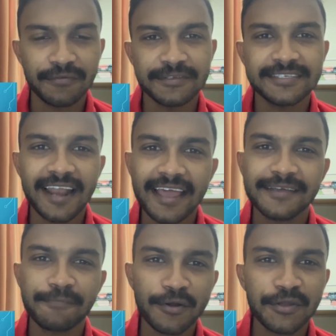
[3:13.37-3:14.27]
We select
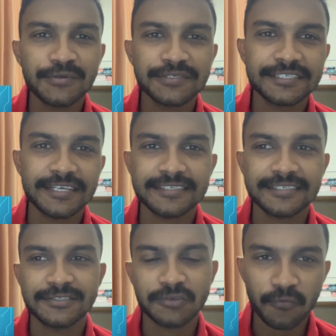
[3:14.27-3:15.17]
Proteus as
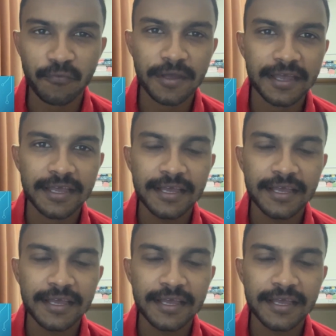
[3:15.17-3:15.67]
the software